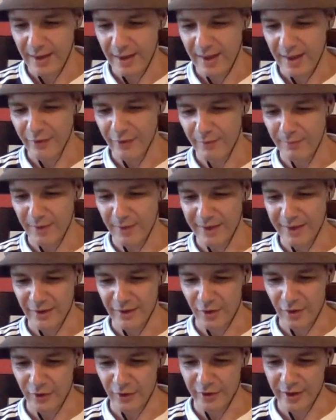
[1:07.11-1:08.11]
I've got Mike
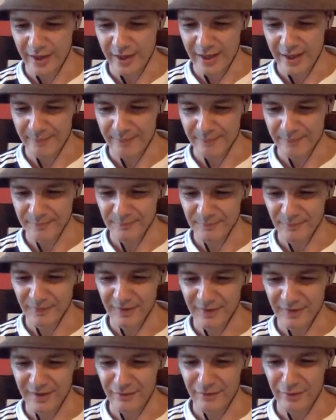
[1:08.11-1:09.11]
on
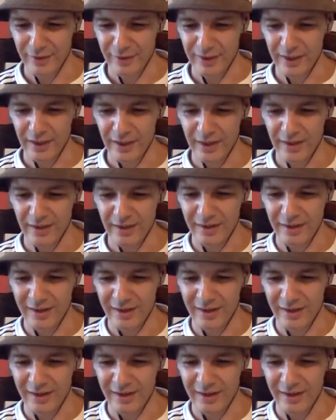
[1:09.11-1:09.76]
covering a